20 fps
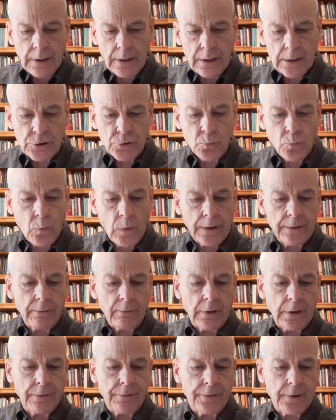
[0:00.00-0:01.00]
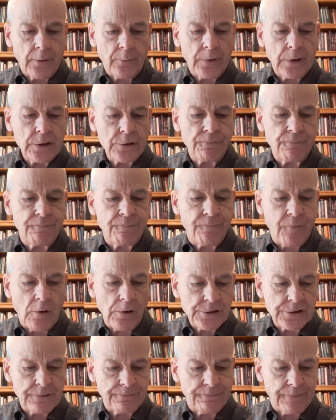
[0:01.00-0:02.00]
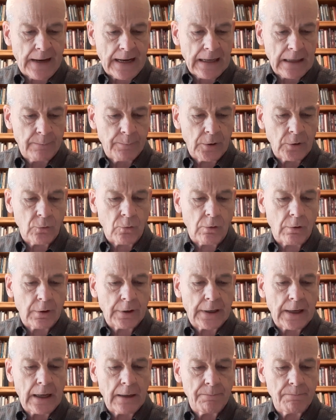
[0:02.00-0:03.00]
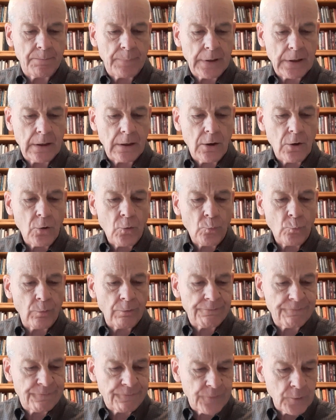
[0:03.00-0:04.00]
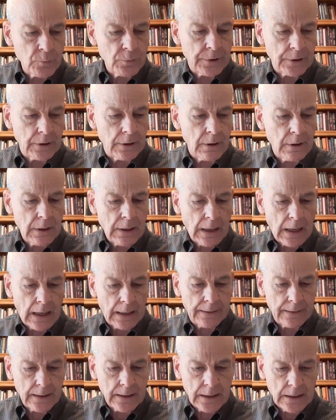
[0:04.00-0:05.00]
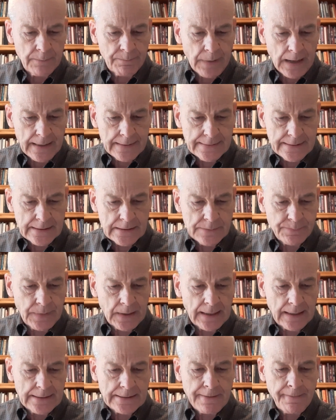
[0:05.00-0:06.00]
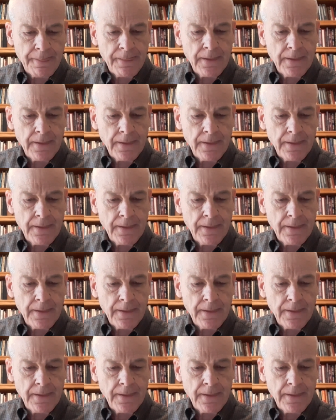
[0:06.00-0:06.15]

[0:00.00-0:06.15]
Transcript: is whether a theory is falsifiable or can be refuted on any basis, because